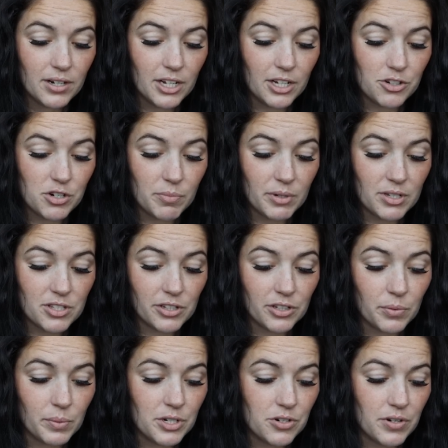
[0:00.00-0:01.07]

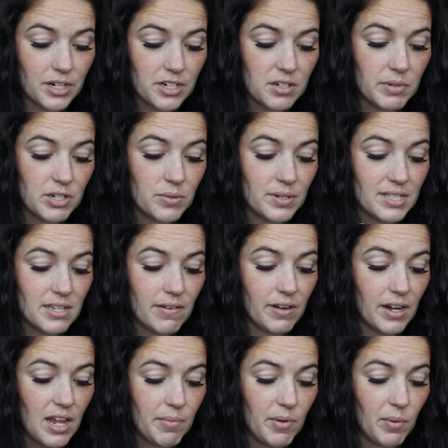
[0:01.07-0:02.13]
intramuscular when directed between
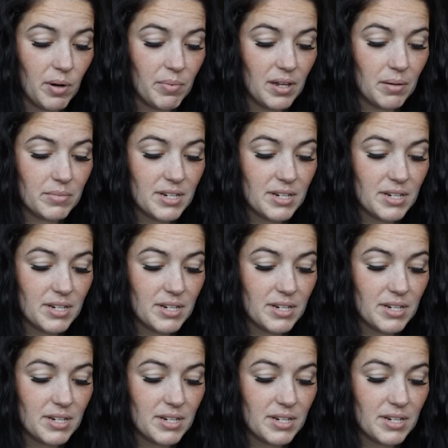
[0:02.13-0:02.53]
7 a.m. and 1 p.m.